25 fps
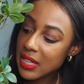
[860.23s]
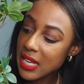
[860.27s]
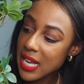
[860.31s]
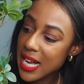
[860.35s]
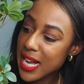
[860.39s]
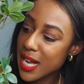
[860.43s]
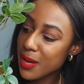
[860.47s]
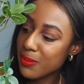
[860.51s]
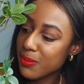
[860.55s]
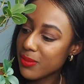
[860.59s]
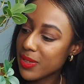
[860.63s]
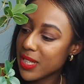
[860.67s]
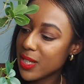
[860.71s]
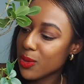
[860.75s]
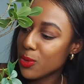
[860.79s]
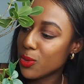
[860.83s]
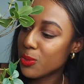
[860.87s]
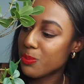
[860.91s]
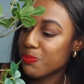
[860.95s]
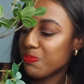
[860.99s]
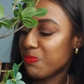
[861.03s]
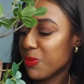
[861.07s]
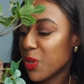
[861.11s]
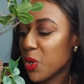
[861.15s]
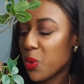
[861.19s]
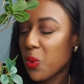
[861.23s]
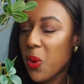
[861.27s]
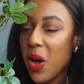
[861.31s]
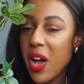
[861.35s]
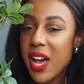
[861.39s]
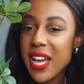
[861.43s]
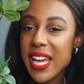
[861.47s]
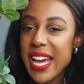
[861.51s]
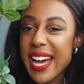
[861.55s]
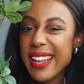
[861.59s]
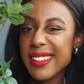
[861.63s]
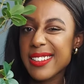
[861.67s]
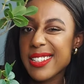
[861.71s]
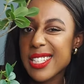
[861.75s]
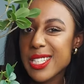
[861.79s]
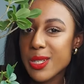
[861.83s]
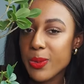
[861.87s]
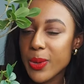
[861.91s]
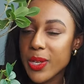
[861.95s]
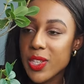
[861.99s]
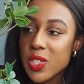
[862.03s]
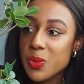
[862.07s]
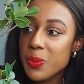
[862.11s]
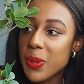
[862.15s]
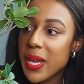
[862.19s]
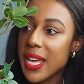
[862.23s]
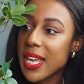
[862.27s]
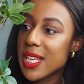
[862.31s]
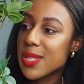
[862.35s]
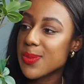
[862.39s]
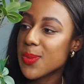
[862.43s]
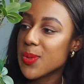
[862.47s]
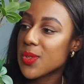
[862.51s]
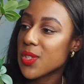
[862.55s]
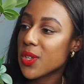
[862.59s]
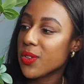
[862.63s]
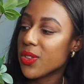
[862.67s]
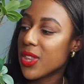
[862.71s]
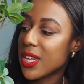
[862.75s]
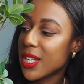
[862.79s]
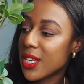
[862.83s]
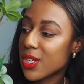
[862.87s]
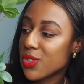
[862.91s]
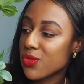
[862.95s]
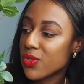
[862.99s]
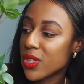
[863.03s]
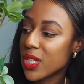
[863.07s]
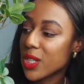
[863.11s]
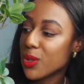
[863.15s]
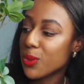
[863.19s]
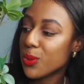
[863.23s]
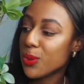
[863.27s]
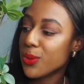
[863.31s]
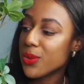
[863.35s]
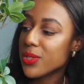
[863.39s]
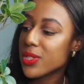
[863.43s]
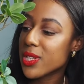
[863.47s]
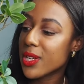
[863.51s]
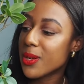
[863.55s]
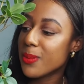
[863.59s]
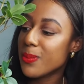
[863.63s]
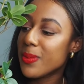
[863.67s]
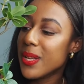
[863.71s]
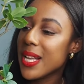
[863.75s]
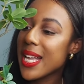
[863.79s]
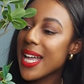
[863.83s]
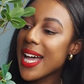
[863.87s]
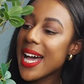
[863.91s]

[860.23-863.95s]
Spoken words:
a little quirk added to each piece, which I think is really awesome.